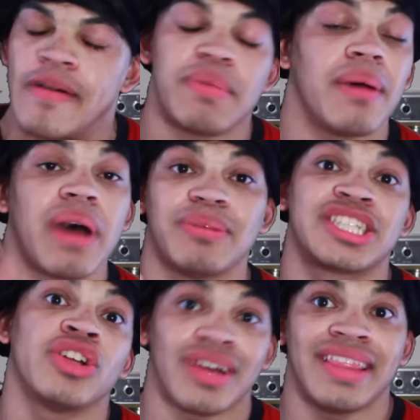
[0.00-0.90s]
My mama's
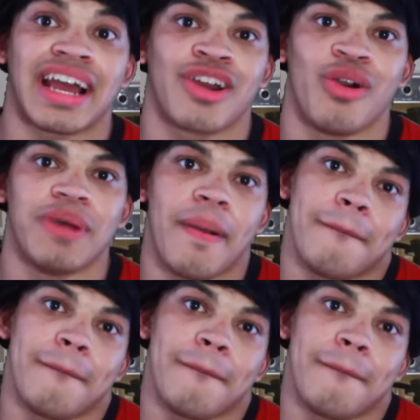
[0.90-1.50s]
still in that coma.